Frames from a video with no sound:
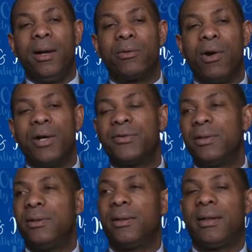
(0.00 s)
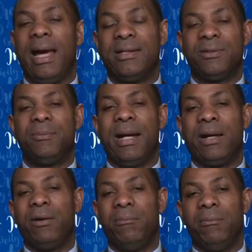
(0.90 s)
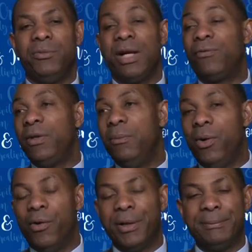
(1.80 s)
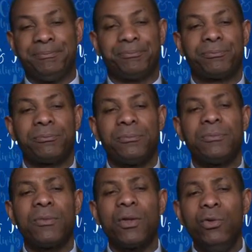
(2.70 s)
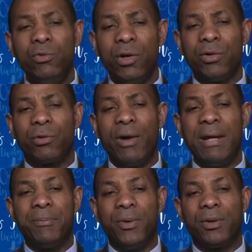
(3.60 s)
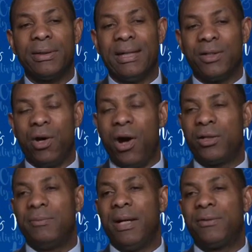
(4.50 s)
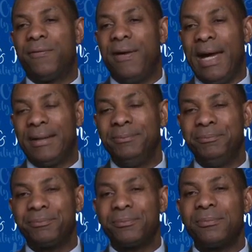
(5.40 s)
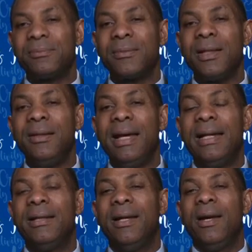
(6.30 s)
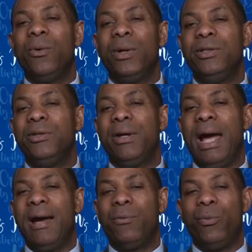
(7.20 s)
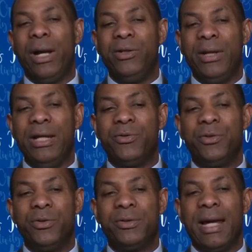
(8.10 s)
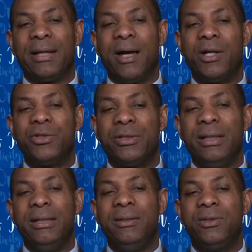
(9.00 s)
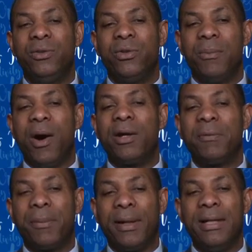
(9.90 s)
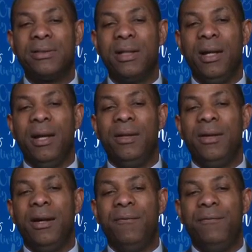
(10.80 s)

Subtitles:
Crossing the Chasm by Geoffrey Moore, who wrote a great book that talked about the fact that when you introduce technologies into the marketplace, there